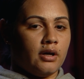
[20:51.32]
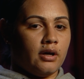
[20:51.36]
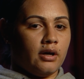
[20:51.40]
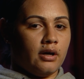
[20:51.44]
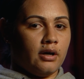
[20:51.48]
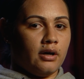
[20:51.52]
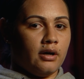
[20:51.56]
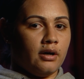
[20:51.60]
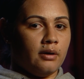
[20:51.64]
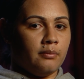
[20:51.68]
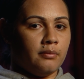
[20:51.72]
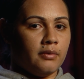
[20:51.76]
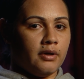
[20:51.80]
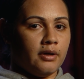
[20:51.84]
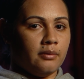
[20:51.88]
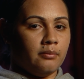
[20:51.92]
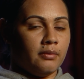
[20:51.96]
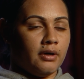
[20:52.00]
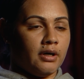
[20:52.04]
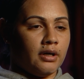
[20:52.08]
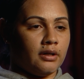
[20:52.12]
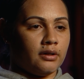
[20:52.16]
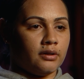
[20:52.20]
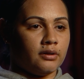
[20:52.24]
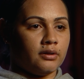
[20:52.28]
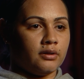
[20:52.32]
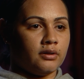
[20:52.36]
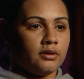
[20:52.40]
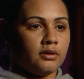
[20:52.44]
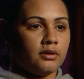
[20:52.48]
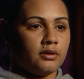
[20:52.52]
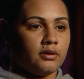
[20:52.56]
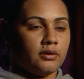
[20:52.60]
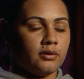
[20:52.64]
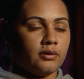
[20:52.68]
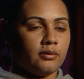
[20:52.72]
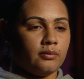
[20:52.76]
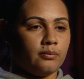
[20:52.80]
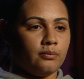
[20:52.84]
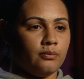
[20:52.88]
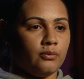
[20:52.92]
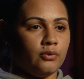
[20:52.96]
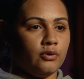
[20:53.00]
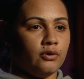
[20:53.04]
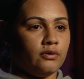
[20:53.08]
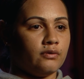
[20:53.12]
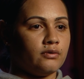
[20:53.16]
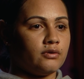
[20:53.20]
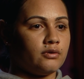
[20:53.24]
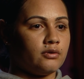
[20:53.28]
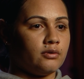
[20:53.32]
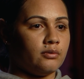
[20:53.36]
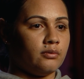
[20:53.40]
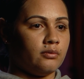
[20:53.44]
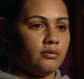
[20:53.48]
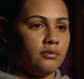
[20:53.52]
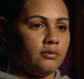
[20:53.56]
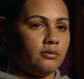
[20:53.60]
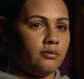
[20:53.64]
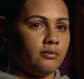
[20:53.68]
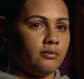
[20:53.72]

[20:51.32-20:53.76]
and Marlon moved to